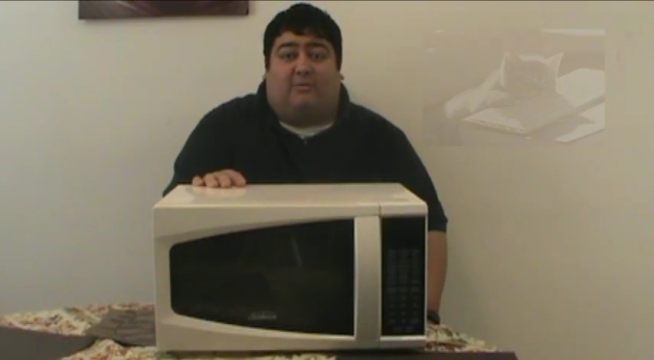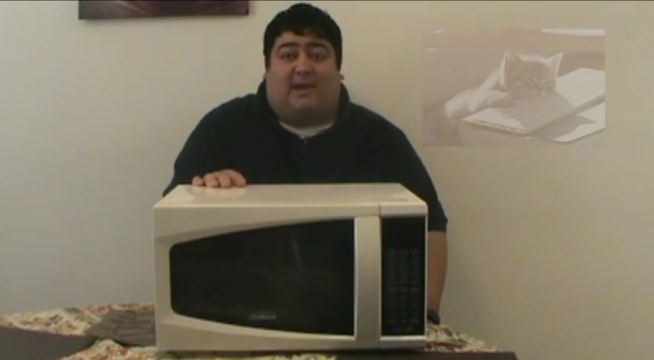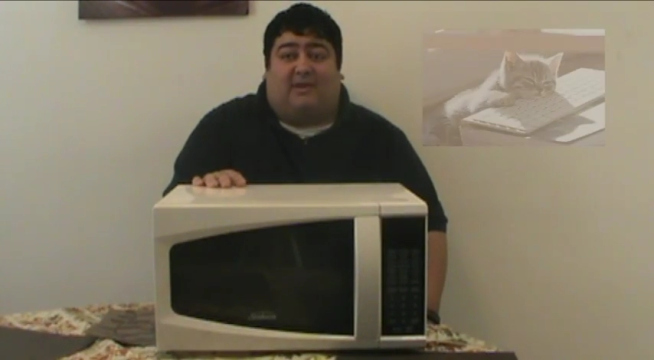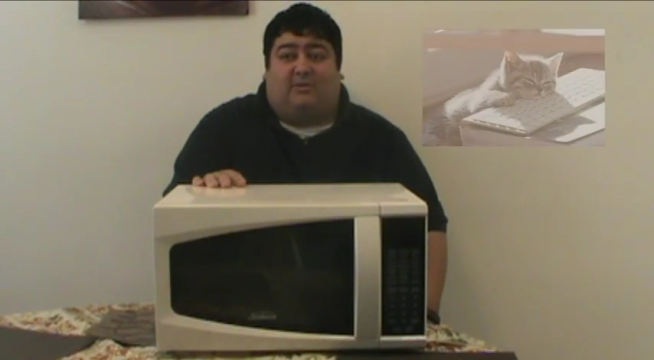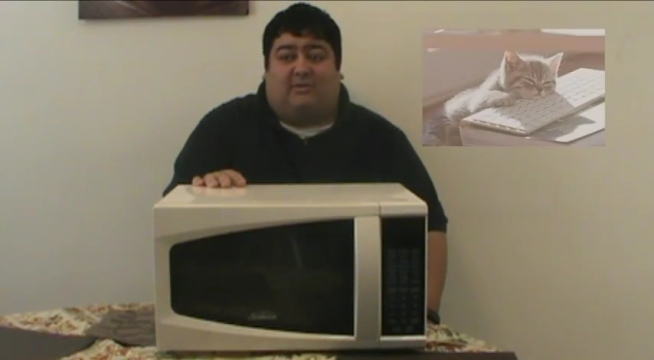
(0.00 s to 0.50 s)

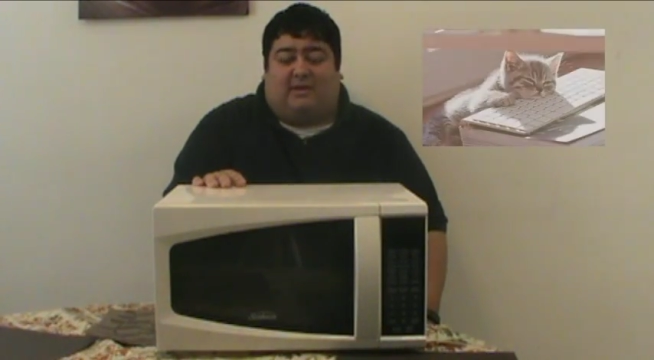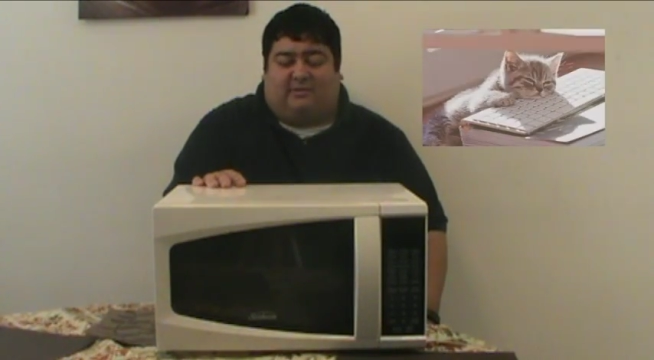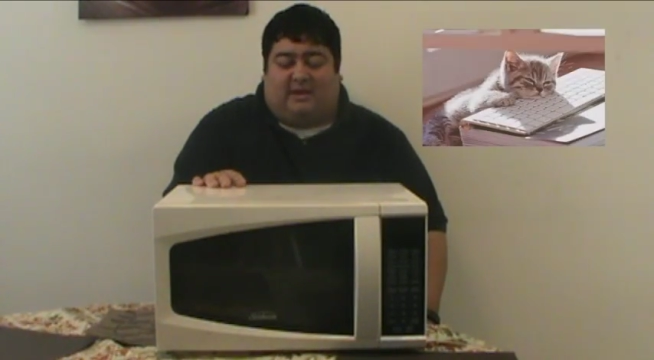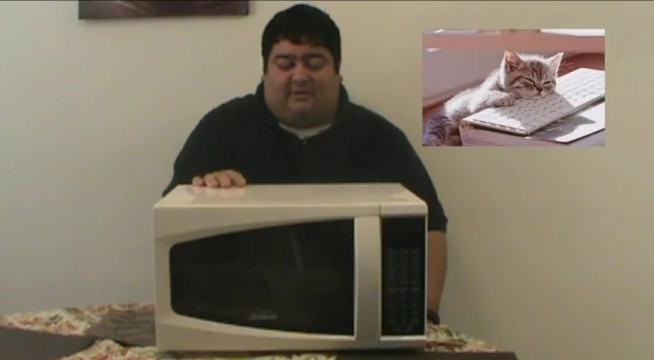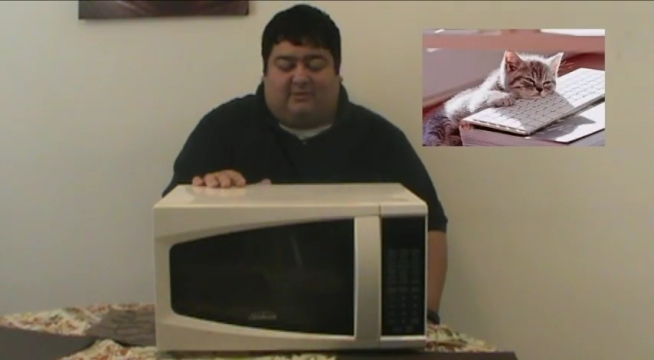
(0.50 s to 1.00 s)
back in
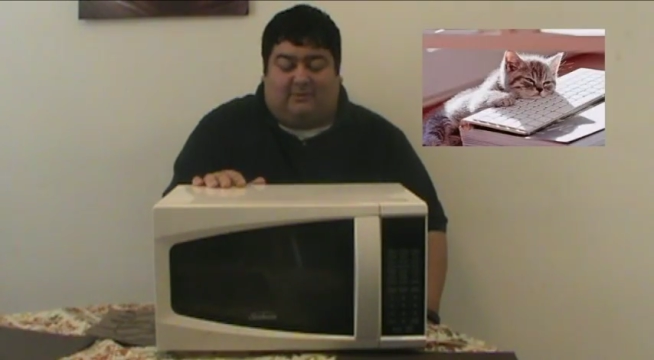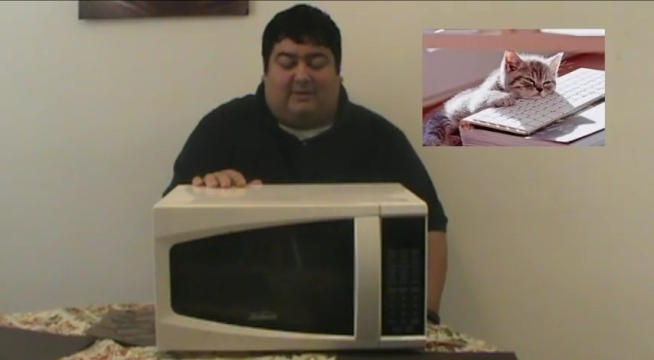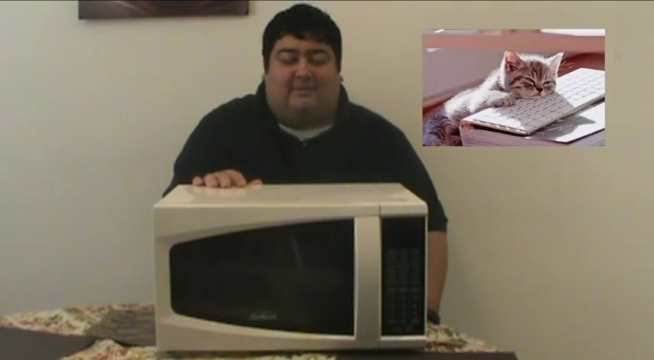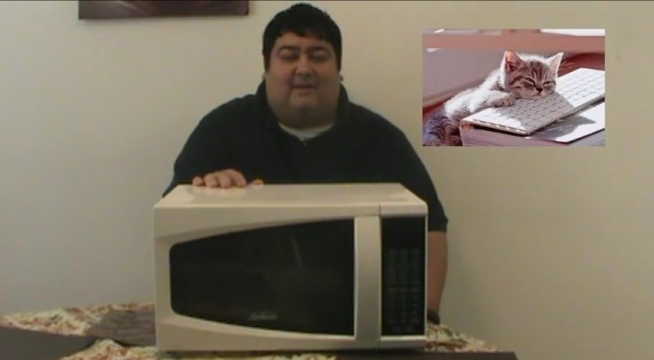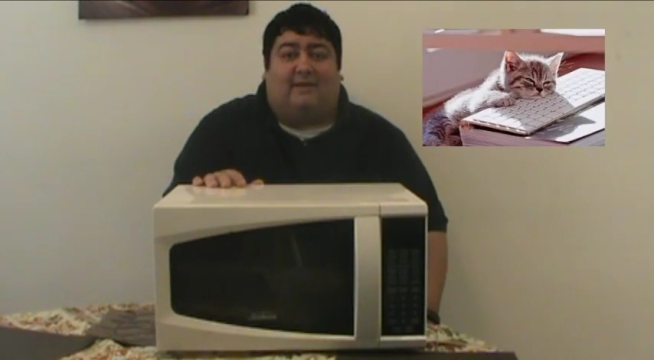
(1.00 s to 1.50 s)
2008, so
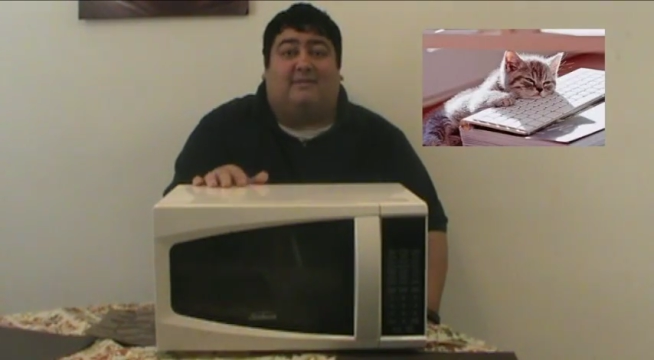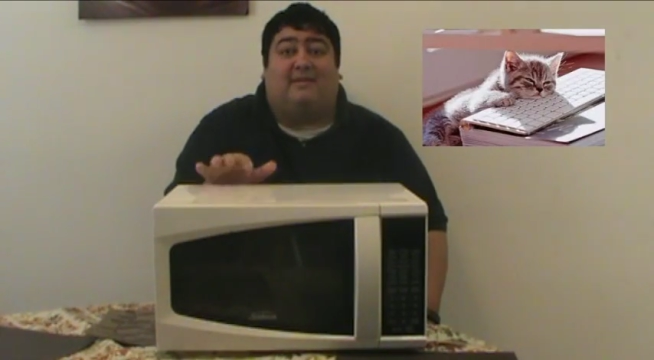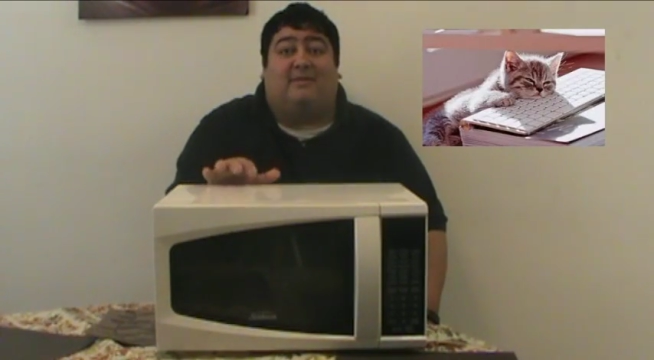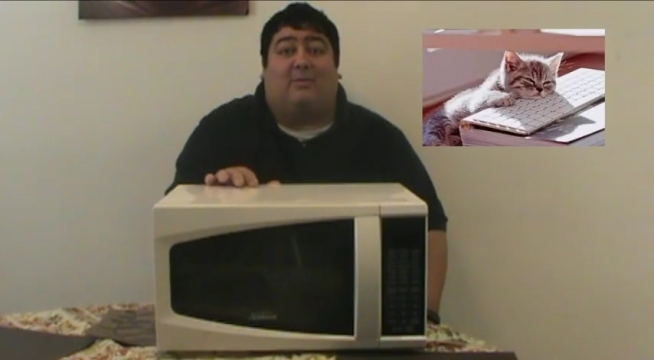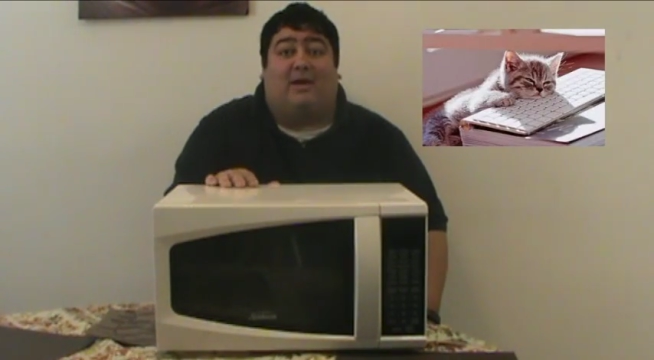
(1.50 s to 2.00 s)
it's
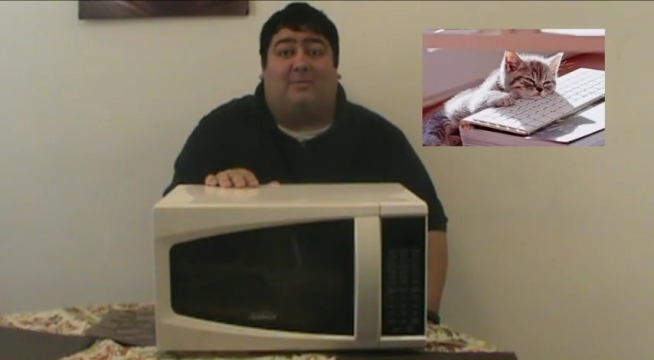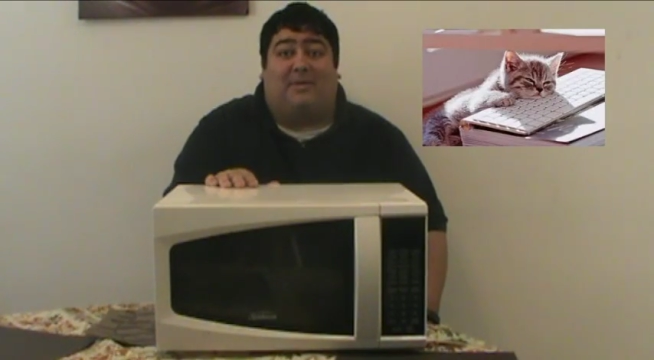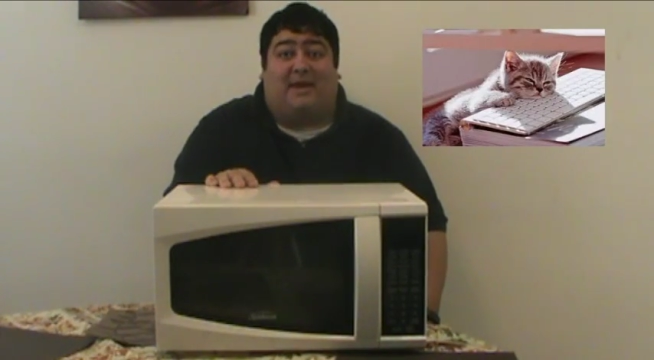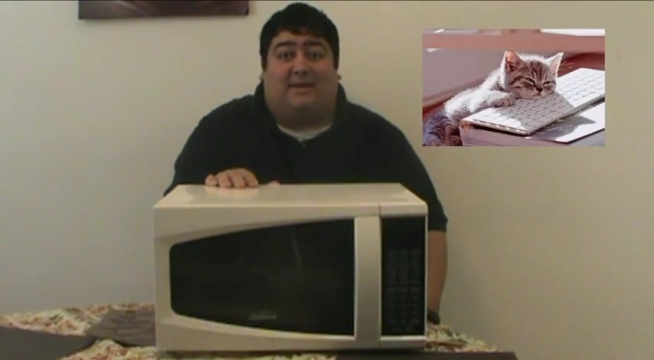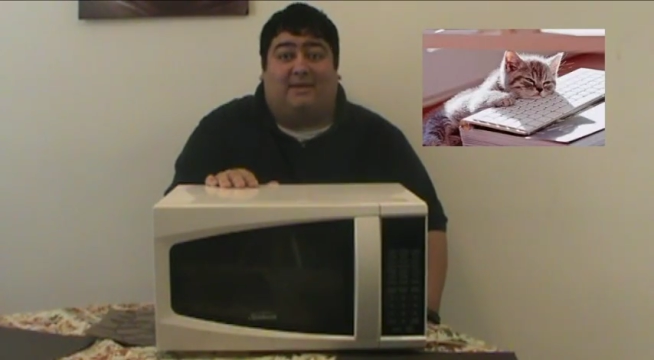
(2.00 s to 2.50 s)
seen quite a
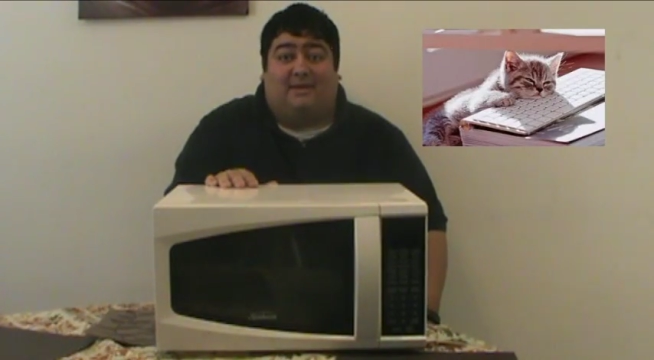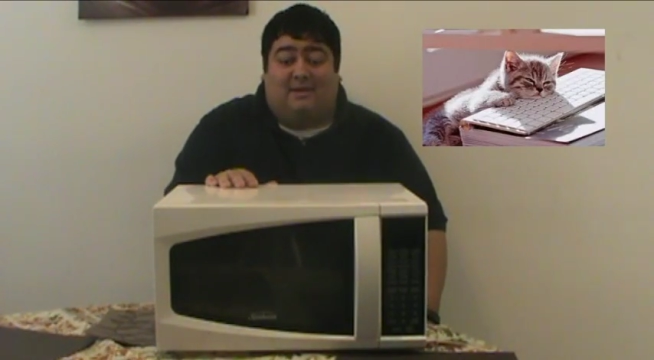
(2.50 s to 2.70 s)
bit.